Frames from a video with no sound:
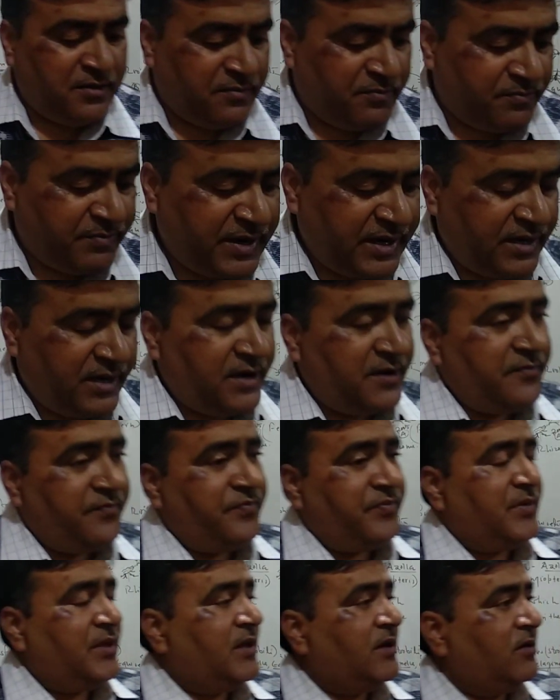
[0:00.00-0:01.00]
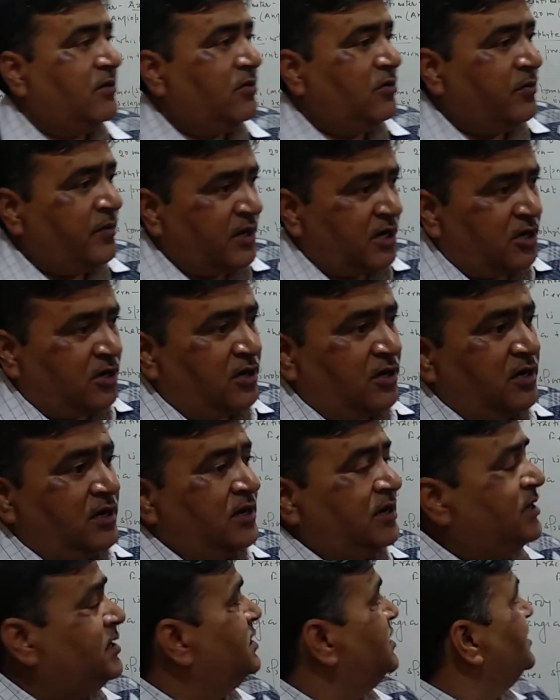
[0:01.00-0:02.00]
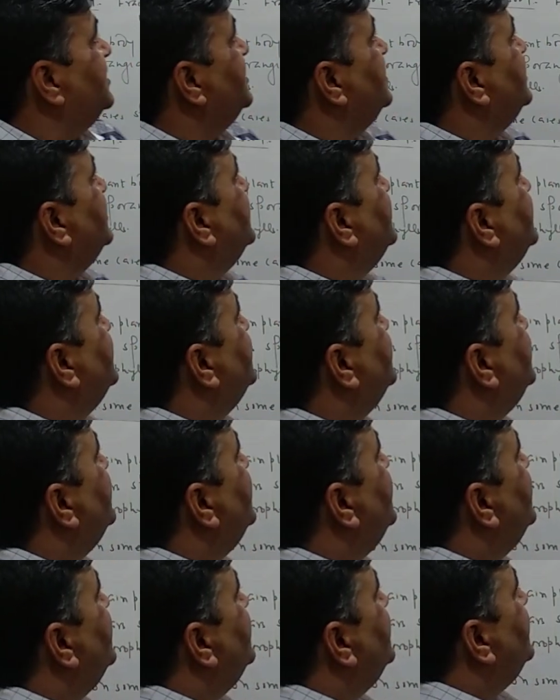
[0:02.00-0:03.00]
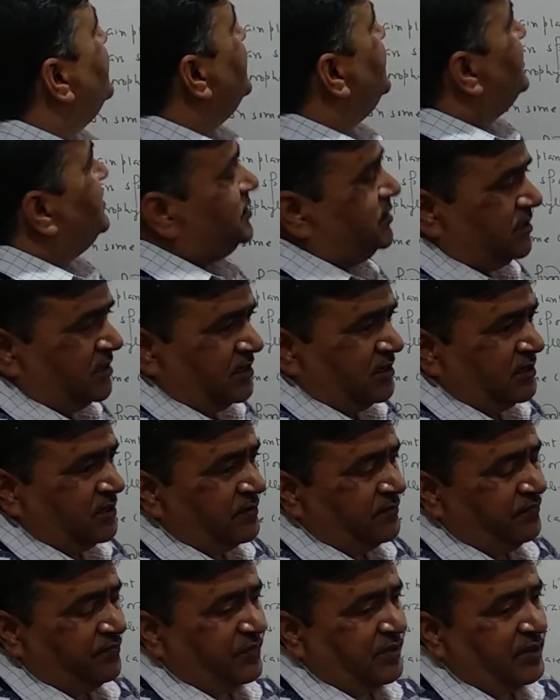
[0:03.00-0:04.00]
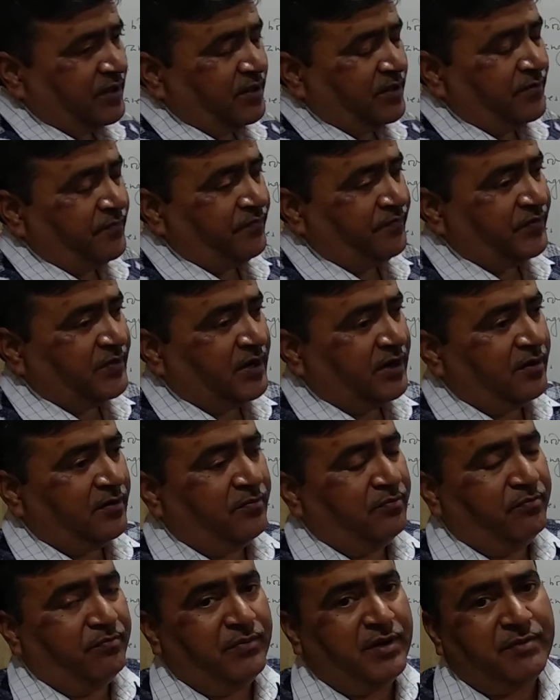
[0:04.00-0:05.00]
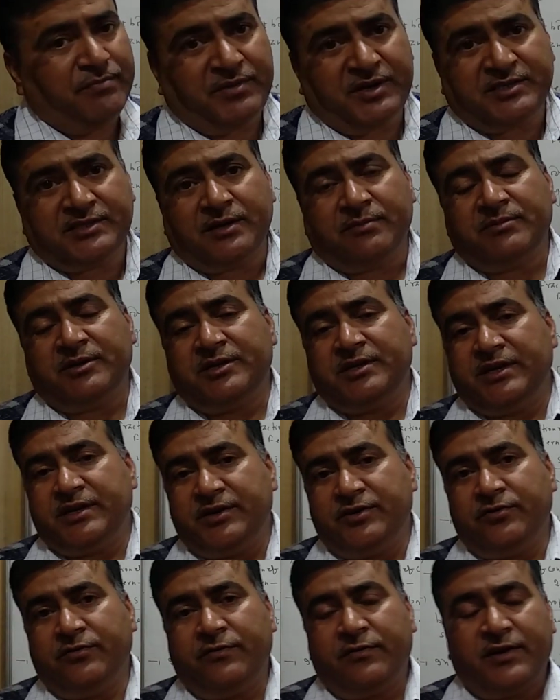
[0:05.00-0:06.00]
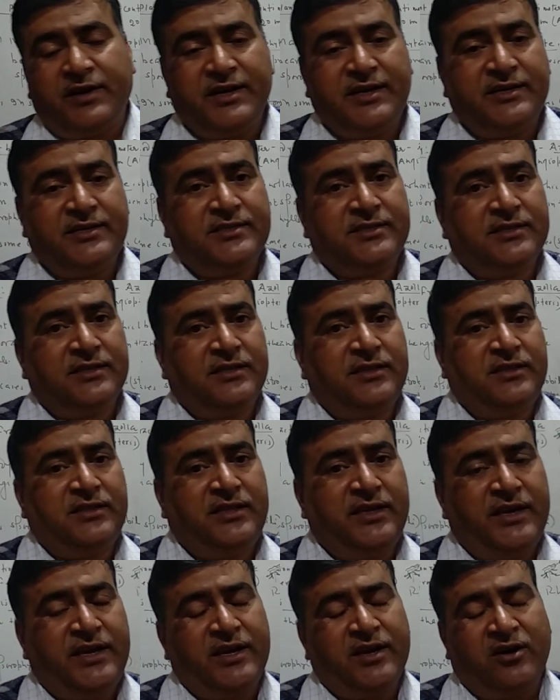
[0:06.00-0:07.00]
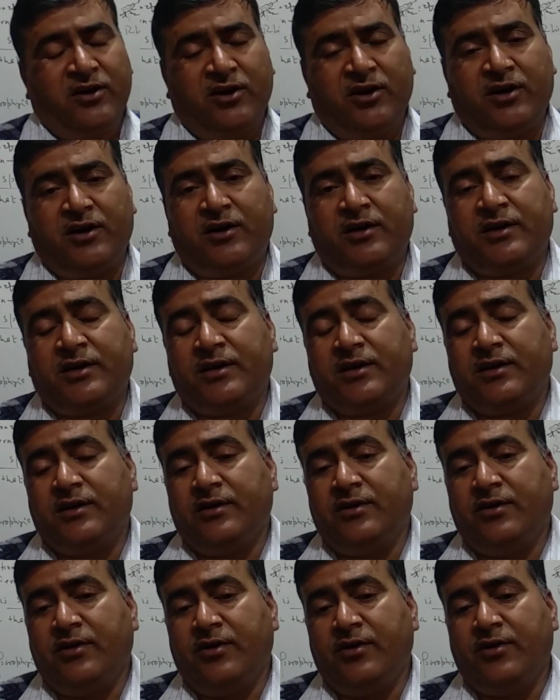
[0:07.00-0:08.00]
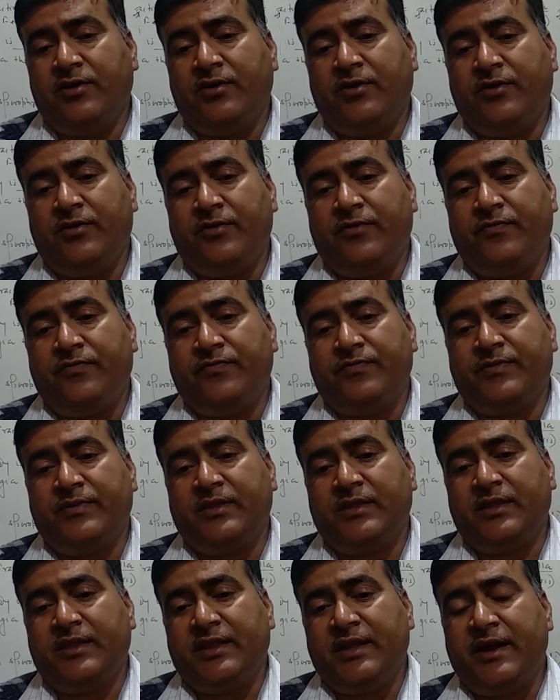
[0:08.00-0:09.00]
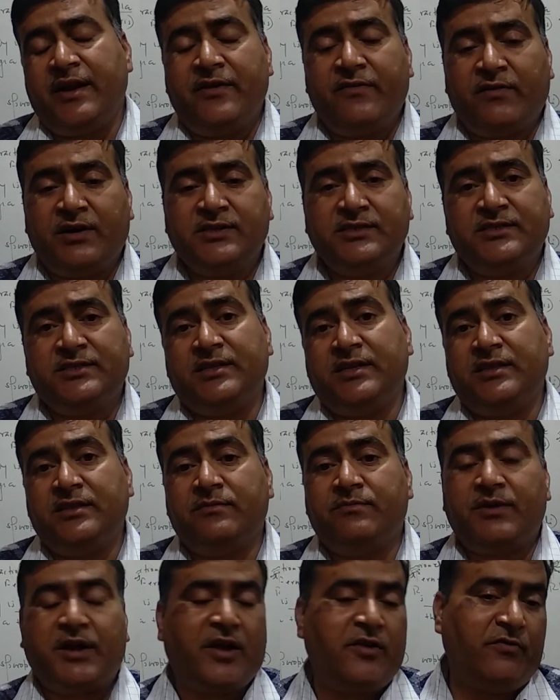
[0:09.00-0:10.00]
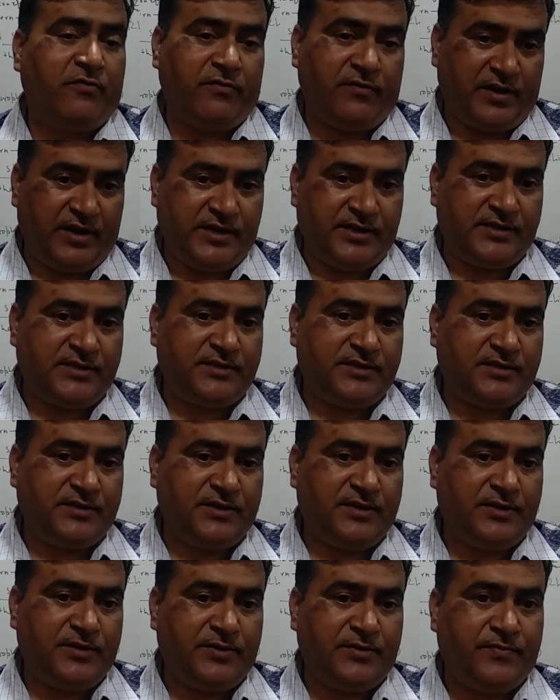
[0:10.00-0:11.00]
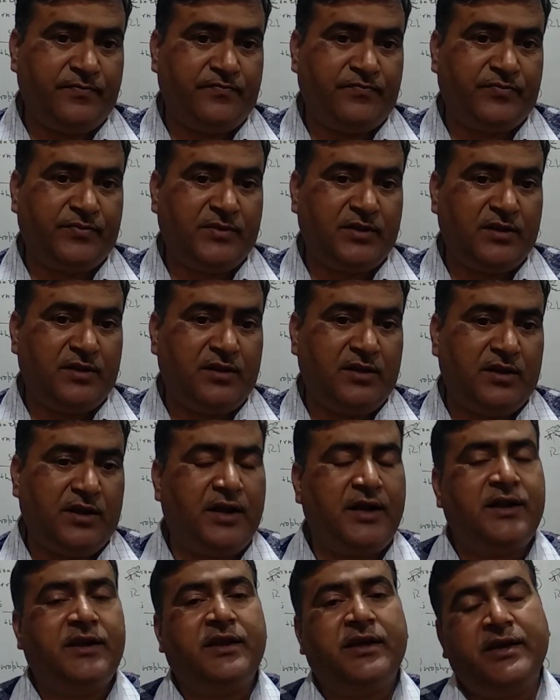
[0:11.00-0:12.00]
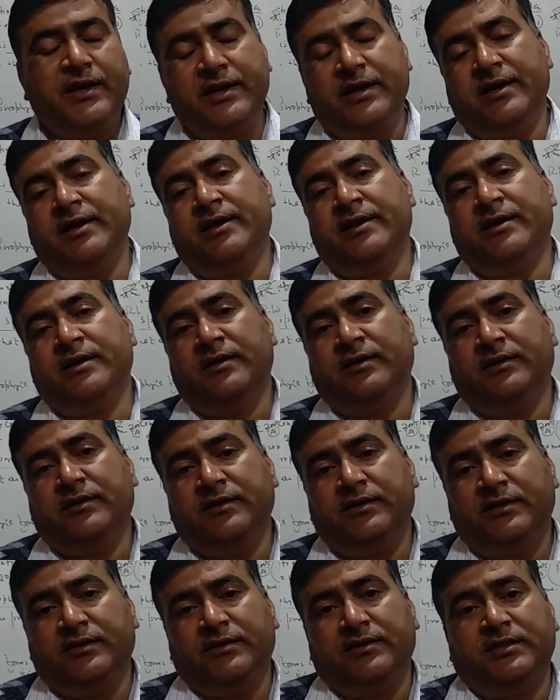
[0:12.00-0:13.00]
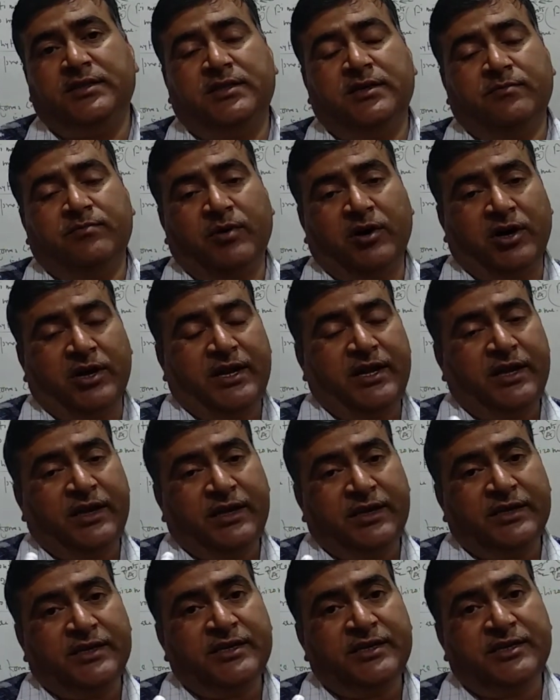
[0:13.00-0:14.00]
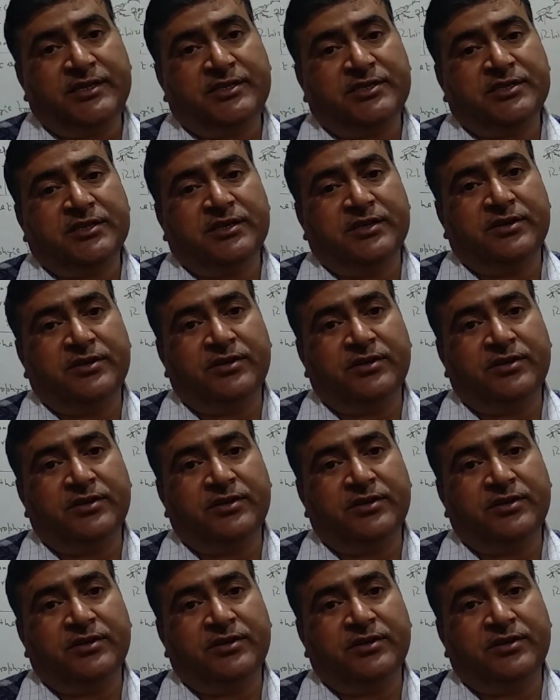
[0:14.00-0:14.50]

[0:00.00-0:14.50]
But overall, the members of the pteridophytes they are advanced than the Bryophytes, and here the body is